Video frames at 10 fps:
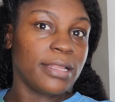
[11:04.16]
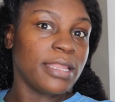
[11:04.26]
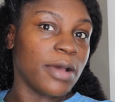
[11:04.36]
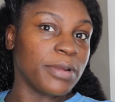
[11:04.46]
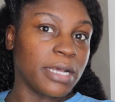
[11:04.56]

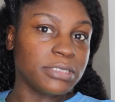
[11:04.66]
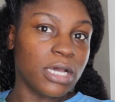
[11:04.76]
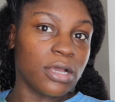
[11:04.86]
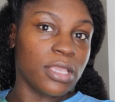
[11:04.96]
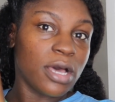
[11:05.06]
Now, without
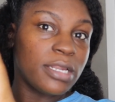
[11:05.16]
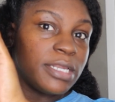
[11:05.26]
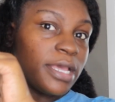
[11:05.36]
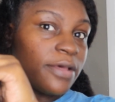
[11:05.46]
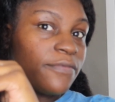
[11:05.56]
talking y'all to
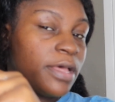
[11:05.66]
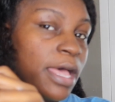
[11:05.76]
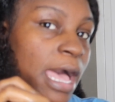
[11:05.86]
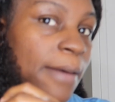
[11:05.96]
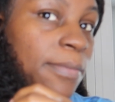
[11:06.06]
death,
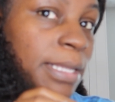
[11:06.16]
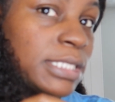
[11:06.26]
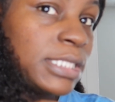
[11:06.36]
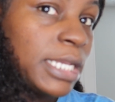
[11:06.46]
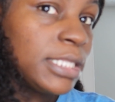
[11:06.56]
I'm about
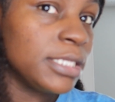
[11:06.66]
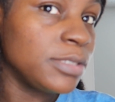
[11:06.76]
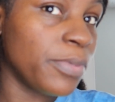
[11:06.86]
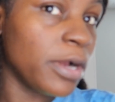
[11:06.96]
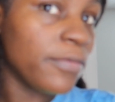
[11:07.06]
to take
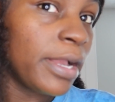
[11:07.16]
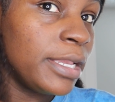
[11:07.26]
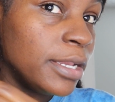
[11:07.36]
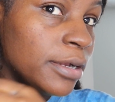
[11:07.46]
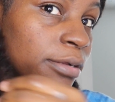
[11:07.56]
this part
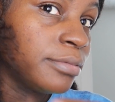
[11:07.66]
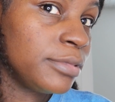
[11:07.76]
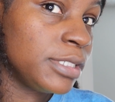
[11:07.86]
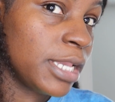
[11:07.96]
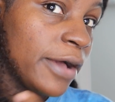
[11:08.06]
right here.
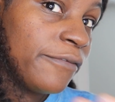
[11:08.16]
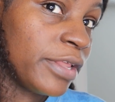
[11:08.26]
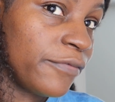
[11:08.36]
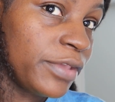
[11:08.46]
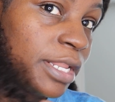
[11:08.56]
You see how
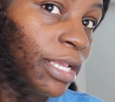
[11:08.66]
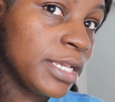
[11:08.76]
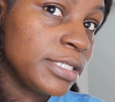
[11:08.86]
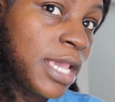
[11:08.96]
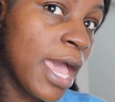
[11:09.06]
fluffy it
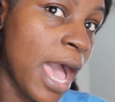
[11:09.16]
is?